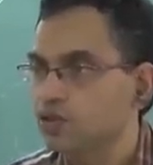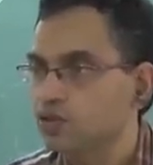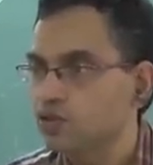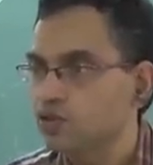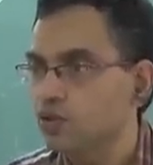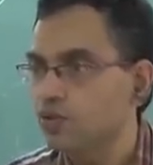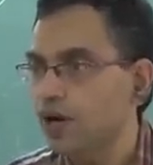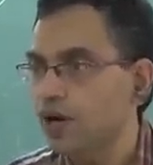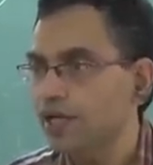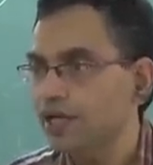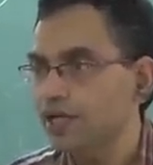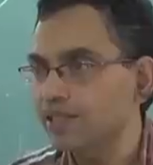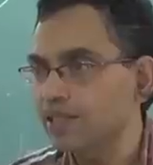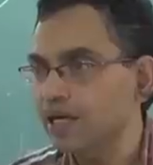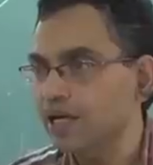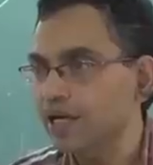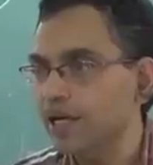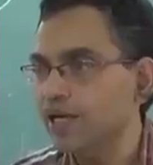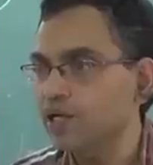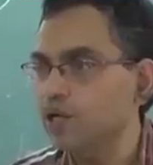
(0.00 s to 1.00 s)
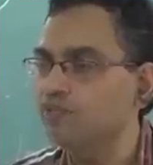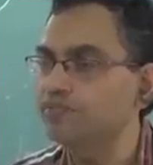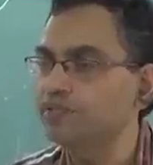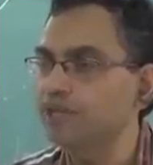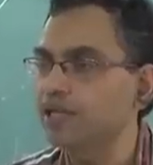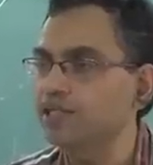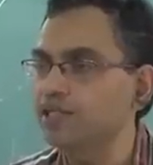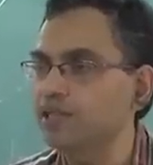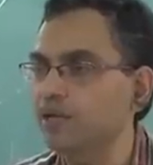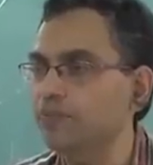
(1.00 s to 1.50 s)
So what is the rate of
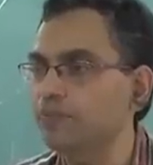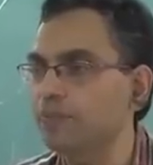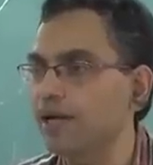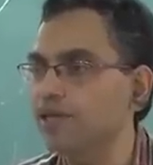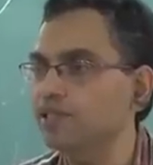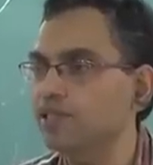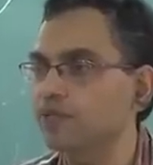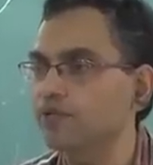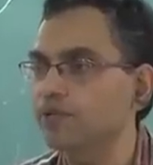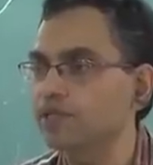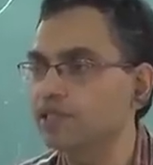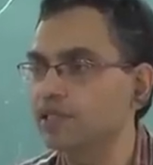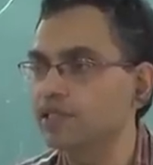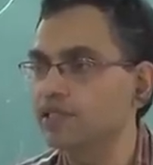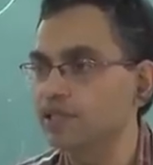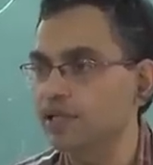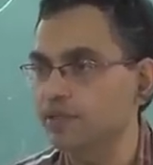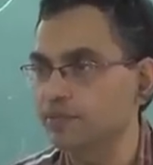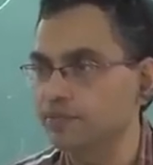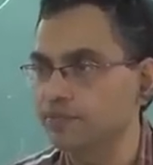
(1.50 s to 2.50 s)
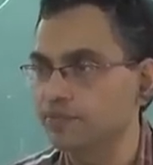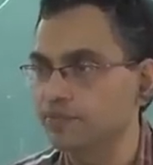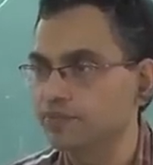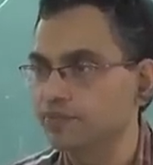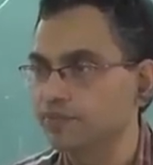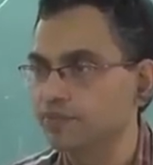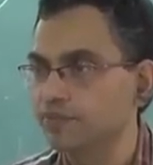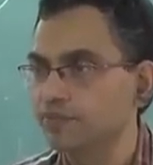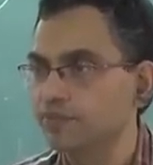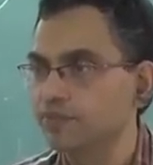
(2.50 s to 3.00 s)
change of mass of a system?
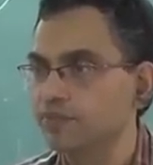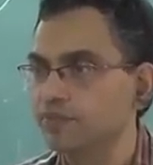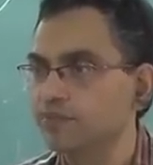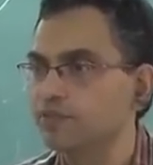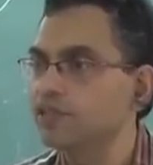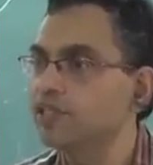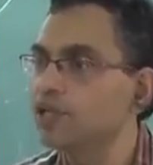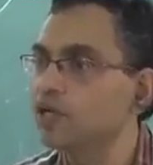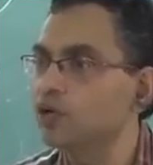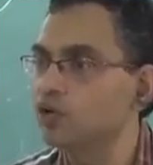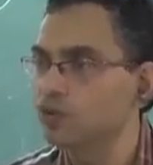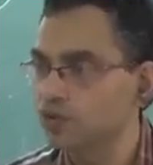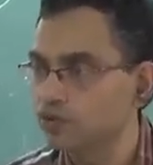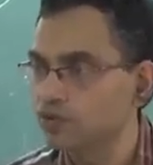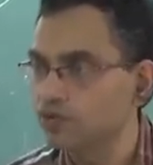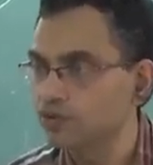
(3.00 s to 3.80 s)
0,